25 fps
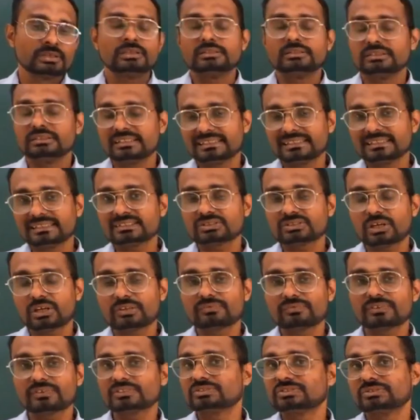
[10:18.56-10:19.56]
This is all
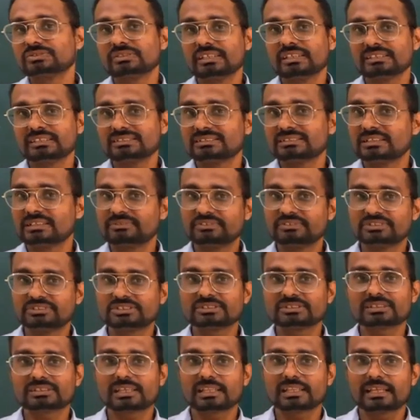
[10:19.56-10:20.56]
for today's
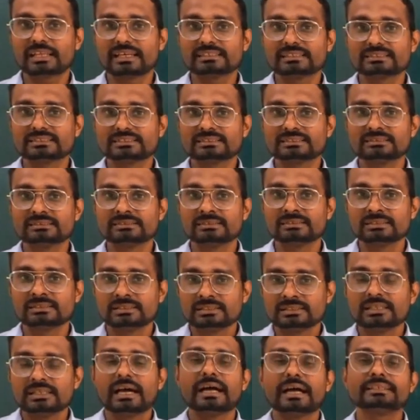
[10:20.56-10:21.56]
revision class.
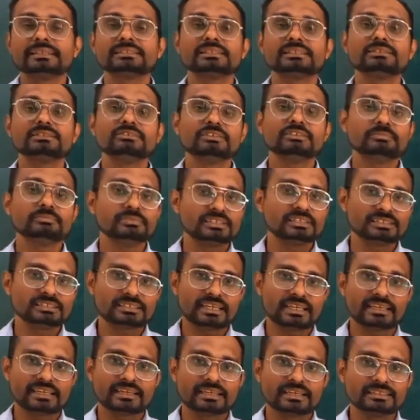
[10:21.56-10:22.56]
Until we meet
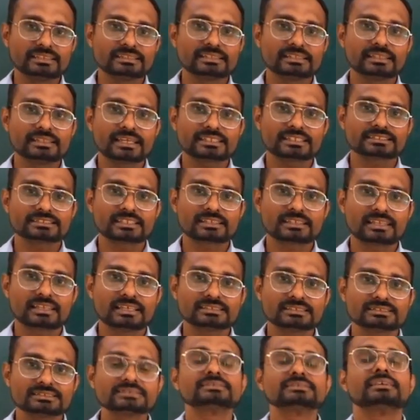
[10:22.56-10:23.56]
again in the next
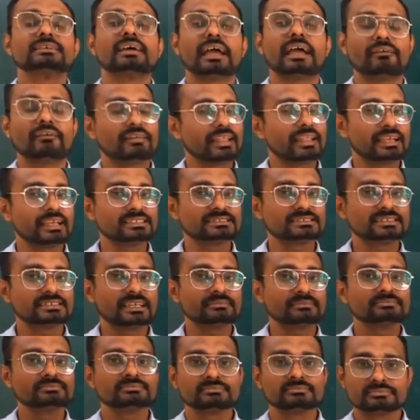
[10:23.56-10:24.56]
class, have a nice
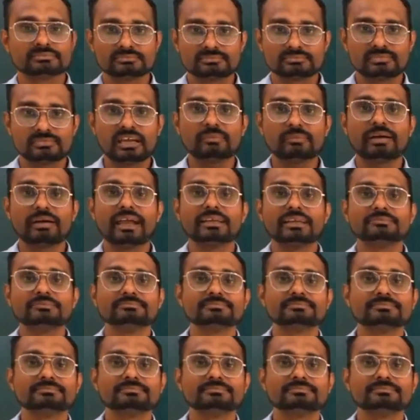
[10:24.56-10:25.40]
time. Bye bye.